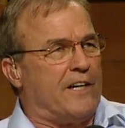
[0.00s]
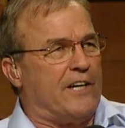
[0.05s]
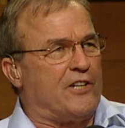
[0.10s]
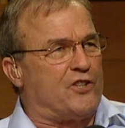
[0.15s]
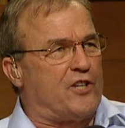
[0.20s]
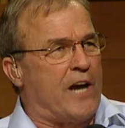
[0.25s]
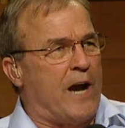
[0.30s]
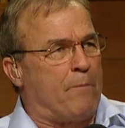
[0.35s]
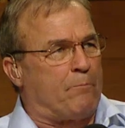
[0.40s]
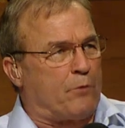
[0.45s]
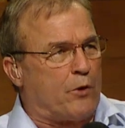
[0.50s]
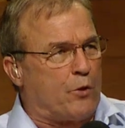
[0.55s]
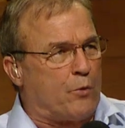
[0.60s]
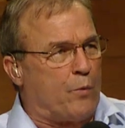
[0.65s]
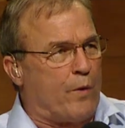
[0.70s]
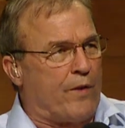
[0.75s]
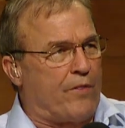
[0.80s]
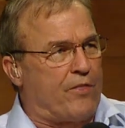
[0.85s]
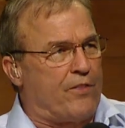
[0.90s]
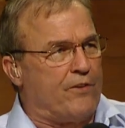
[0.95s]
a, chapter
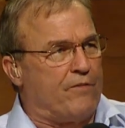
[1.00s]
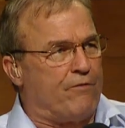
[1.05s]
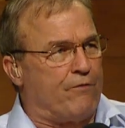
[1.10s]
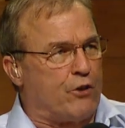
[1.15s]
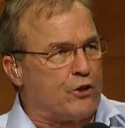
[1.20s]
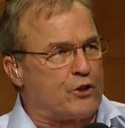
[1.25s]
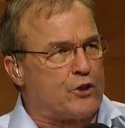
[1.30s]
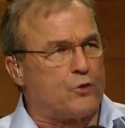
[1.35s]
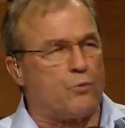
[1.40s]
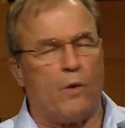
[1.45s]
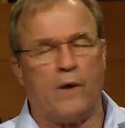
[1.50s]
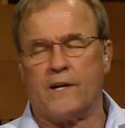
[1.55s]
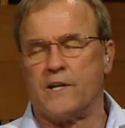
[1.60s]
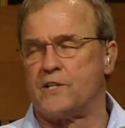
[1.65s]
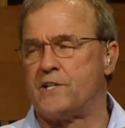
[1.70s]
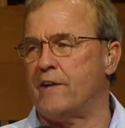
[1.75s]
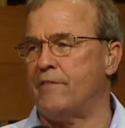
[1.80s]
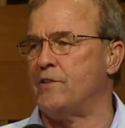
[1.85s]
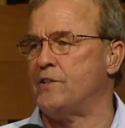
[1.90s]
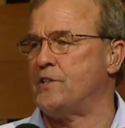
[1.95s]
with verses 1 to
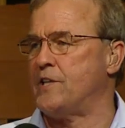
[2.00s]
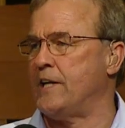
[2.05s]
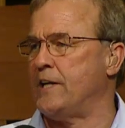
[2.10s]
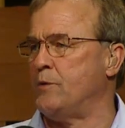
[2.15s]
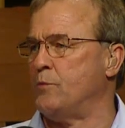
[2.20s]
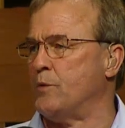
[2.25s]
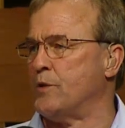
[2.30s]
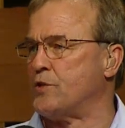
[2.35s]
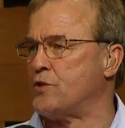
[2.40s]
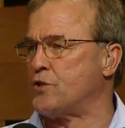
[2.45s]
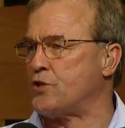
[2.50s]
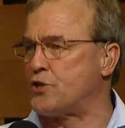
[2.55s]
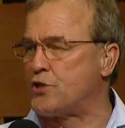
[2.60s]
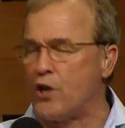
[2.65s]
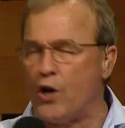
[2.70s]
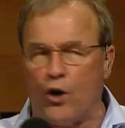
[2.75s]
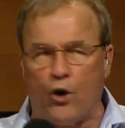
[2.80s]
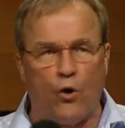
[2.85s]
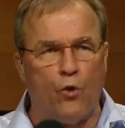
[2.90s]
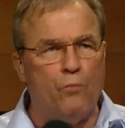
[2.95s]
17 with
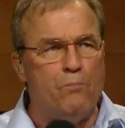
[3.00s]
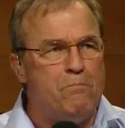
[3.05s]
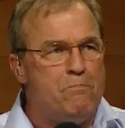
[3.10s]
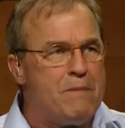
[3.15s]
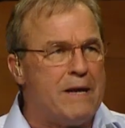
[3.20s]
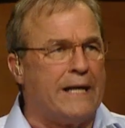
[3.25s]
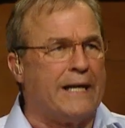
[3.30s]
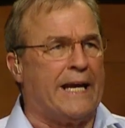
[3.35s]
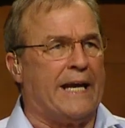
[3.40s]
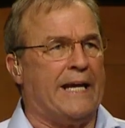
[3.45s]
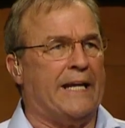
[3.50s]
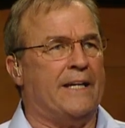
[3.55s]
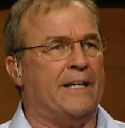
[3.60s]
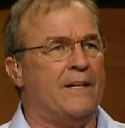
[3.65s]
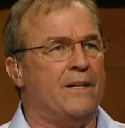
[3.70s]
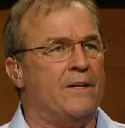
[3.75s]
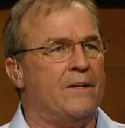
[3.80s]
so many,